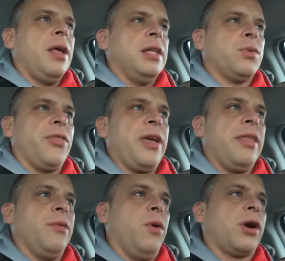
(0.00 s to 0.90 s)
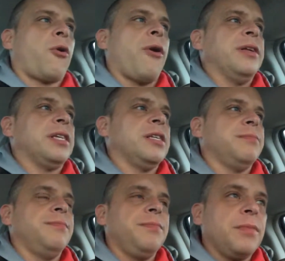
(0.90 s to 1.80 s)
It's one thing, the one
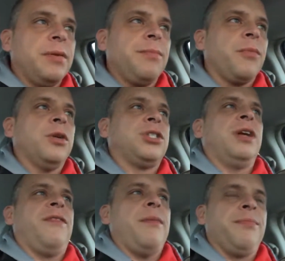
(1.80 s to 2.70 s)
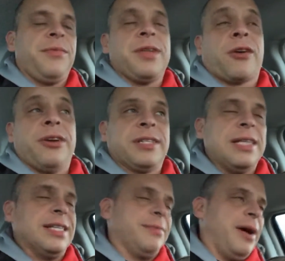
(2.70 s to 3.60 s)
criticism, which if I'm to
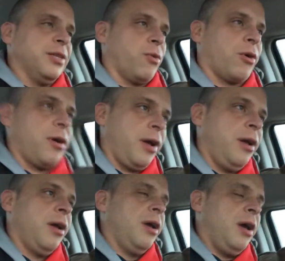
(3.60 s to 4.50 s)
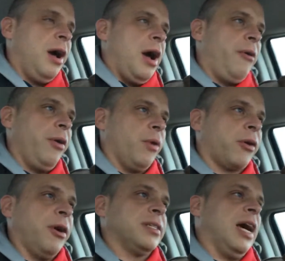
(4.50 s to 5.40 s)
criticize anybody's work, right, I really don't want to
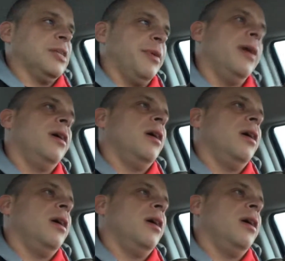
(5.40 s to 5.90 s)
criticize, but